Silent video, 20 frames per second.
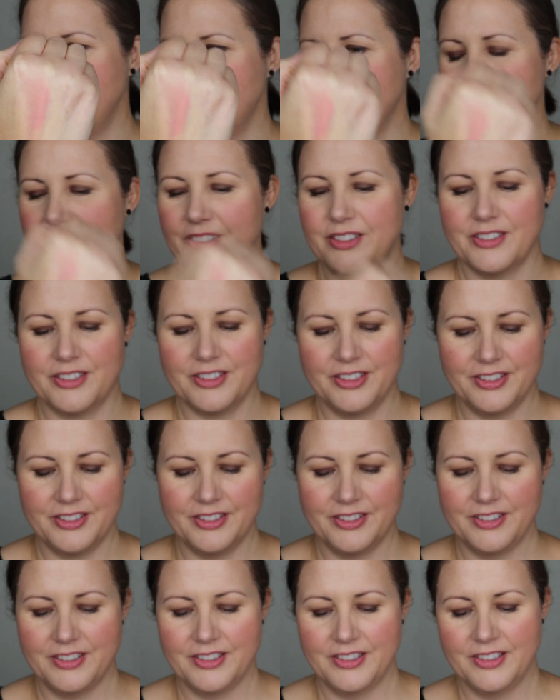it look,
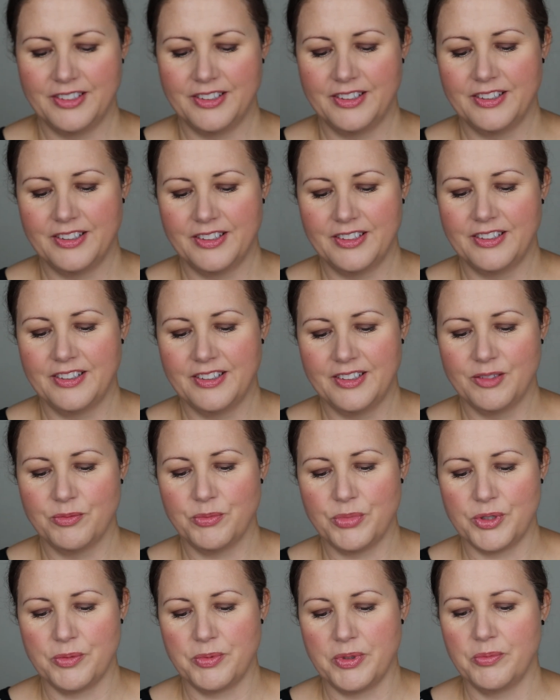
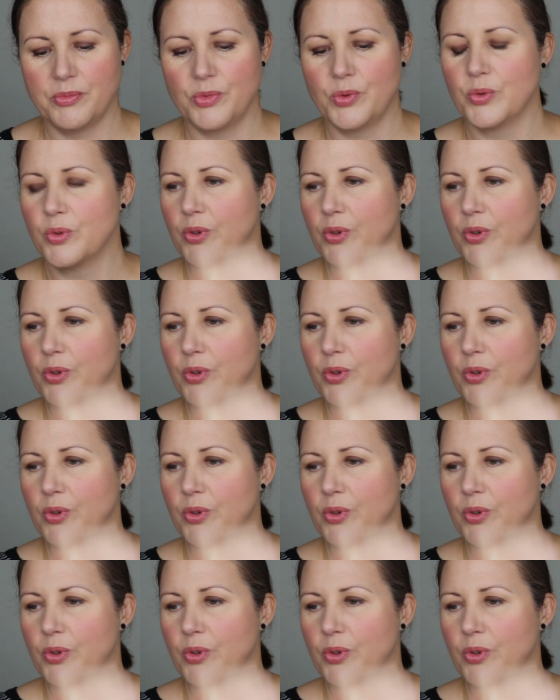put a bit more